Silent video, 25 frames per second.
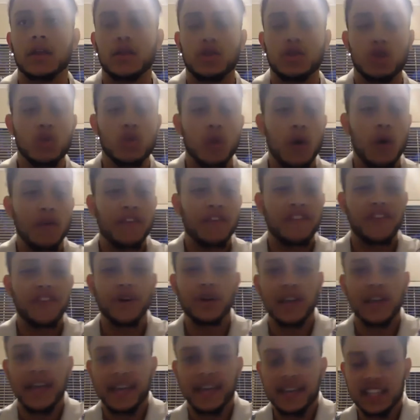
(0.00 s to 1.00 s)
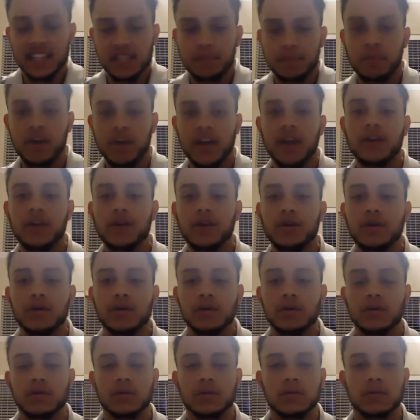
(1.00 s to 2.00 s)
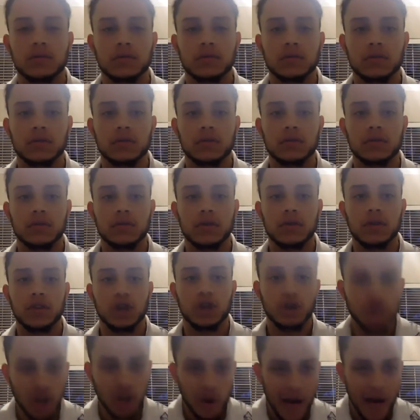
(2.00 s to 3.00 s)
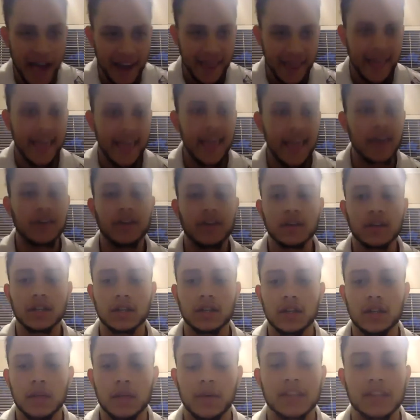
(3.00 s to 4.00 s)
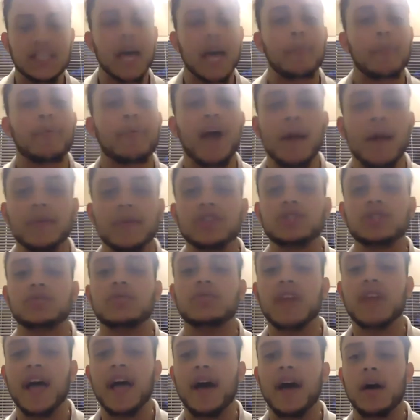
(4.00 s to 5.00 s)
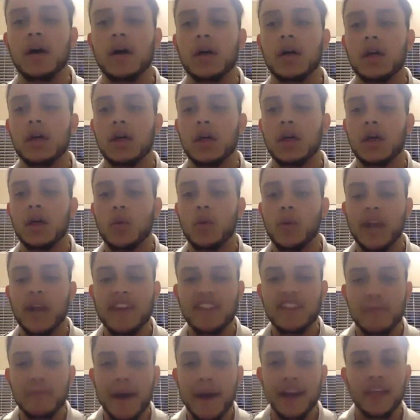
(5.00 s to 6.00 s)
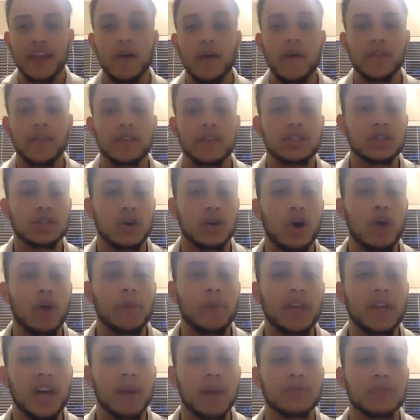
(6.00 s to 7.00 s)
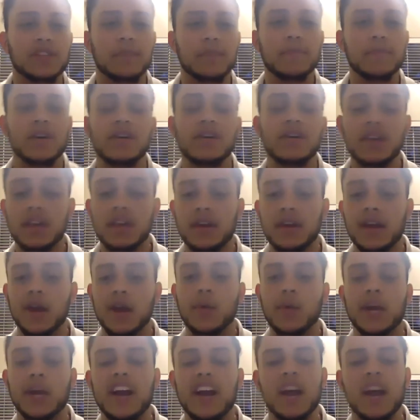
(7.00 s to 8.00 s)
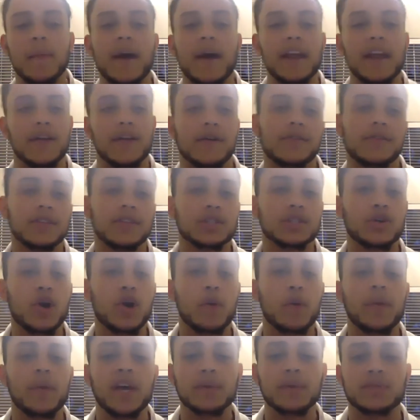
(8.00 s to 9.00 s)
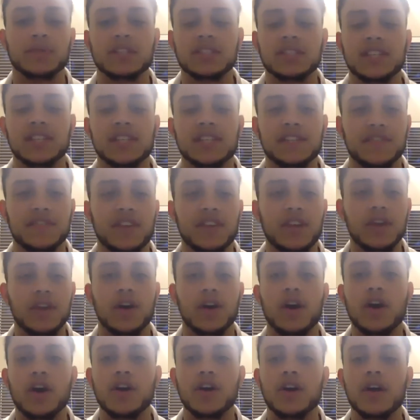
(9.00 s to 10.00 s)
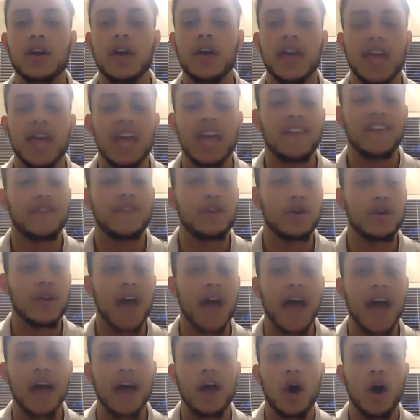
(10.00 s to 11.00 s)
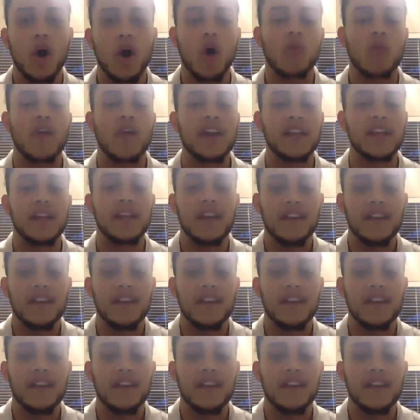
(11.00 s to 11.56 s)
won't feel like it's brand new. You'll know how to handle it. Because I promise you now, when everybody on this call becomes a millionaire, when everybody on this call becomes a 6-figure earner, if you're not already